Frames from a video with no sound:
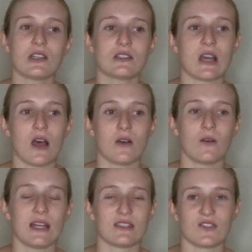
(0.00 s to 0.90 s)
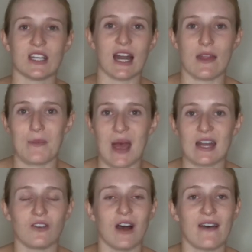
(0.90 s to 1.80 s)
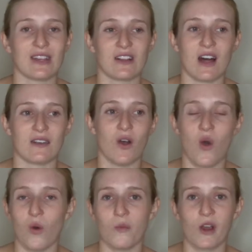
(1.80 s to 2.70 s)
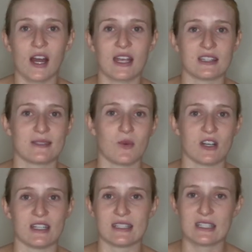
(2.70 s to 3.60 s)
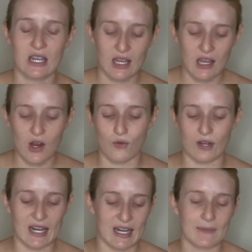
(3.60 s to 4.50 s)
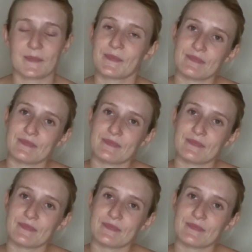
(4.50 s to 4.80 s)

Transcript: So it's really not that bad. You don't have like a lot of homework. It's more just reading.